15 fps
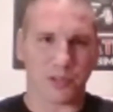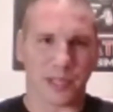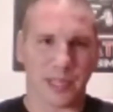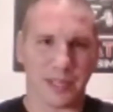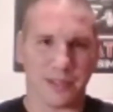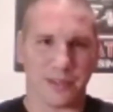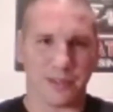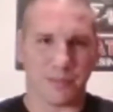so I
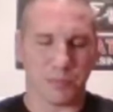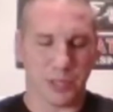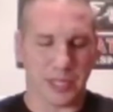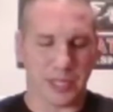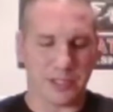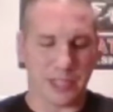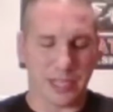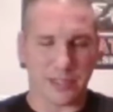get
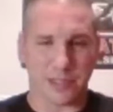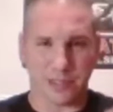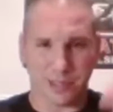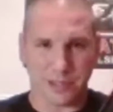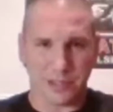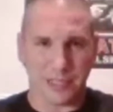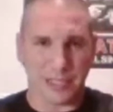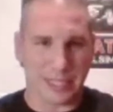plenty of chances
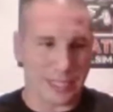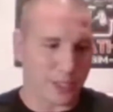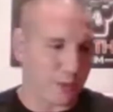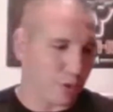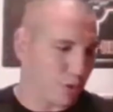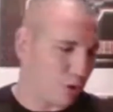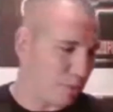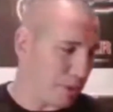of T&E
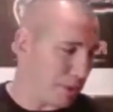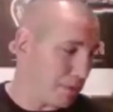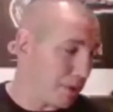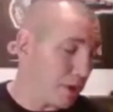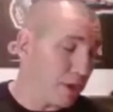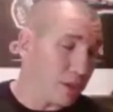new equipment.